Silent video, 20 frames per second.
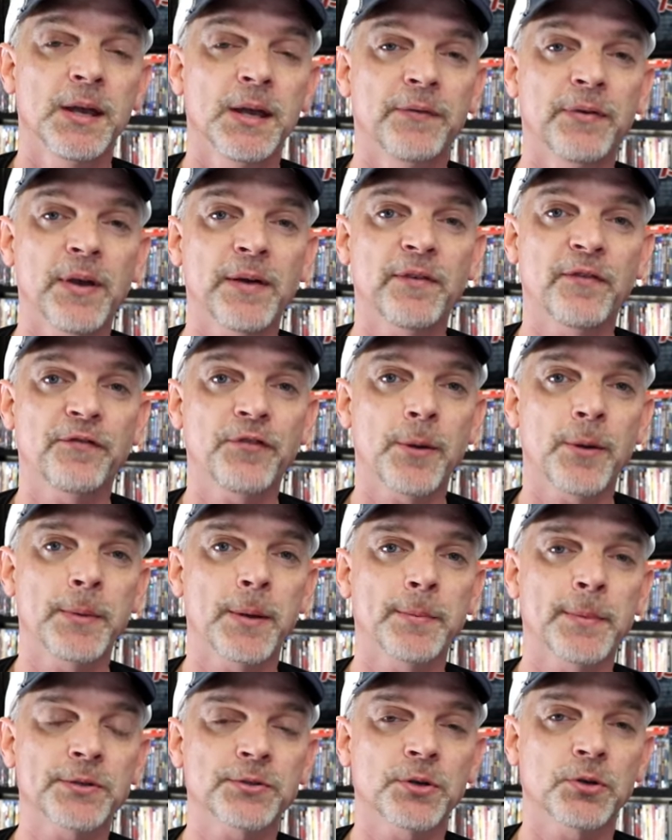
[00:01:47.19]
If you haven't found
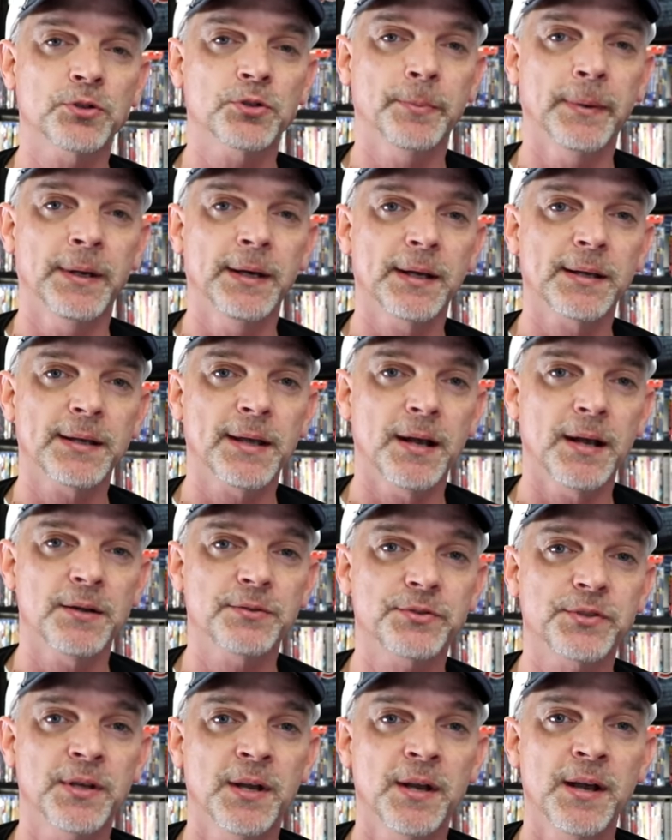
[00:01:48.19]
me on my social media
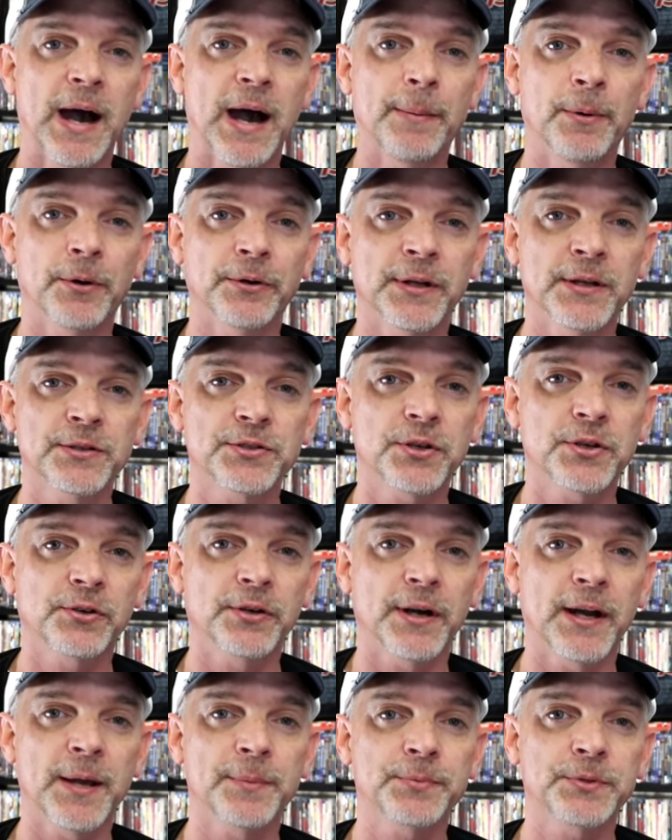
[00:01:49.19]
accounts, I'm on
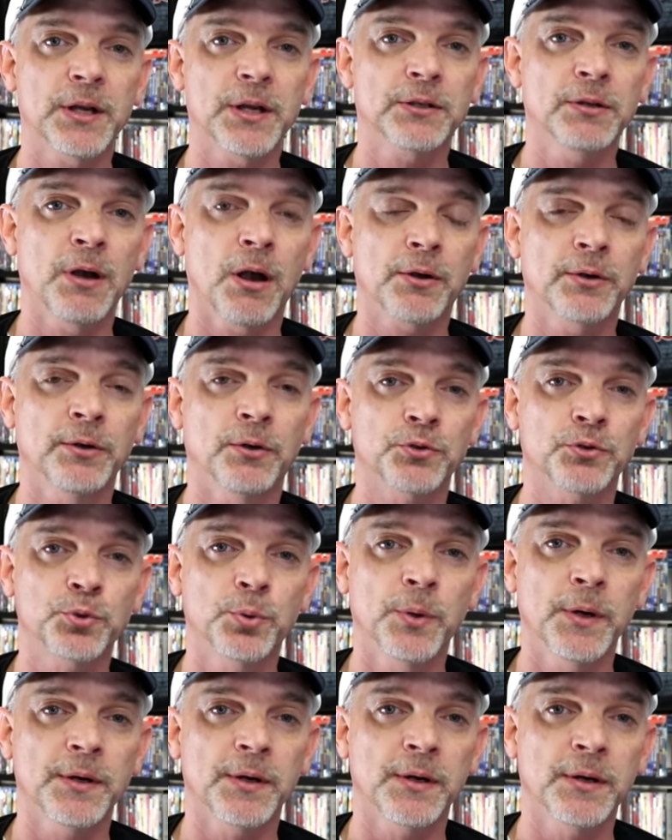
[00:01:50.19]
Instagram, TikTok, and on
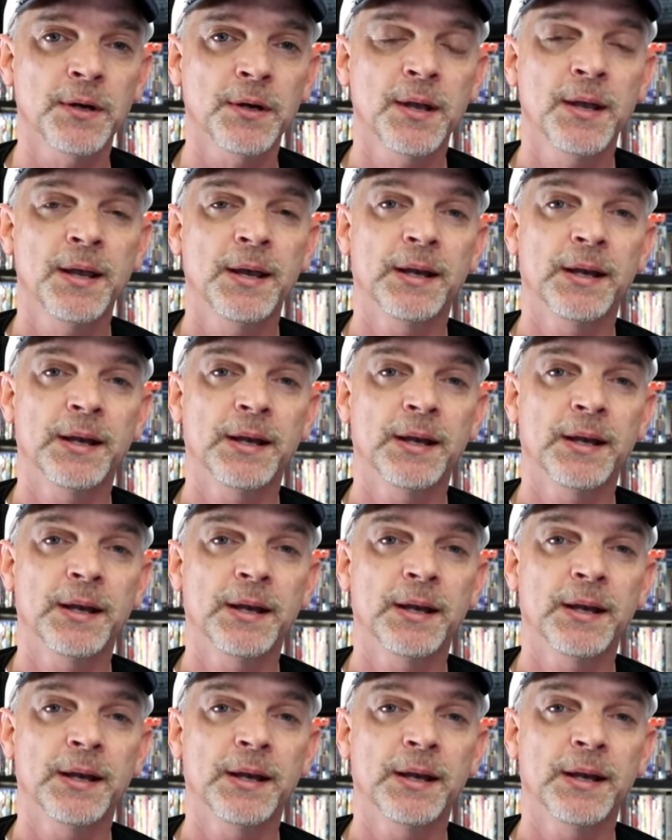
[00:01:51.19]
Twitter.